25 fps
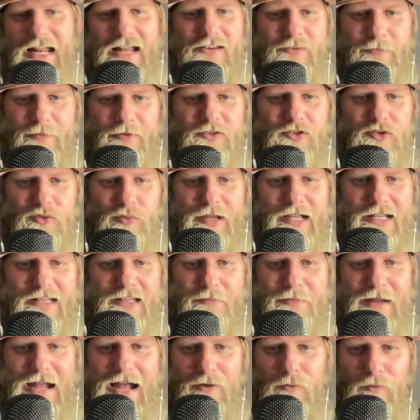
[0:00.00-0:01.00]
He's been swinging the
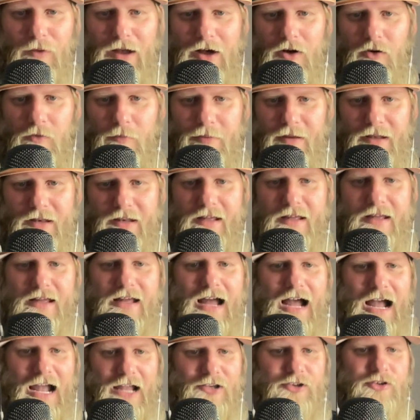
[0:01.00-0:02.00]
bat well, but
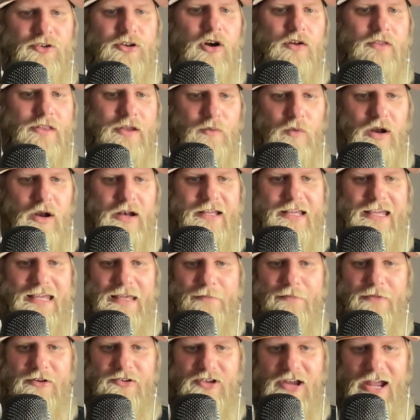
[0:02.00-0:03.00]
I do know they want to keep
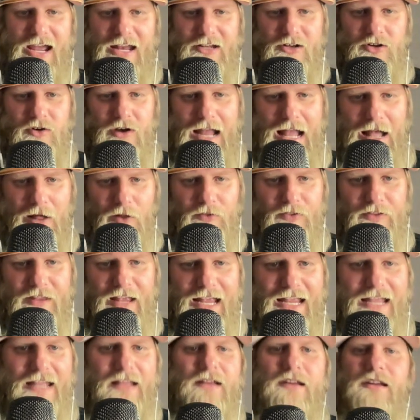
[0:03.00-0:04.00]
Mitch Haniger
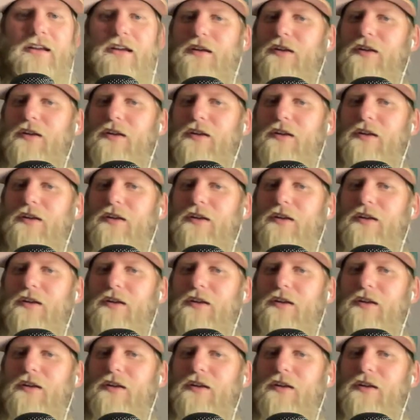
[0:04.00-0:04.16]
healthy.